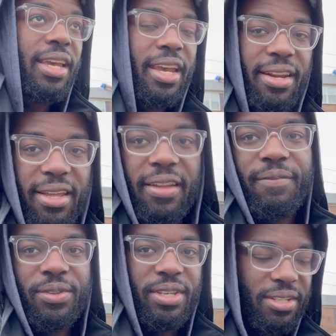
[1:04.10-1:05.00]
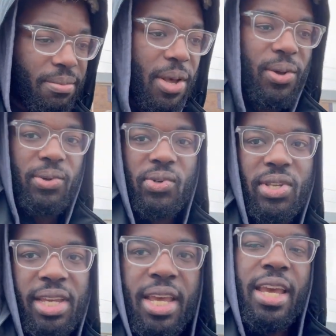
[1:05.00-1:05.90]
and set some goals
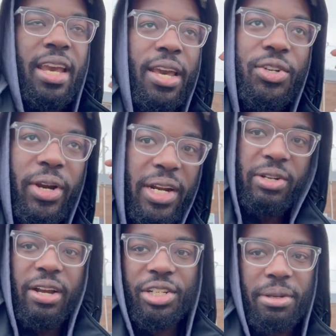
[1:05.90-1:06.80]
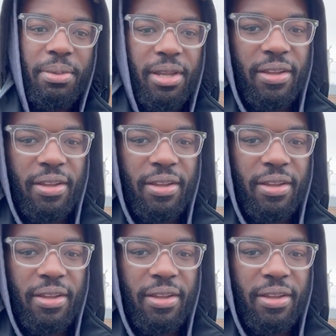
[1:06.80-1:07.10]
and try to crush them.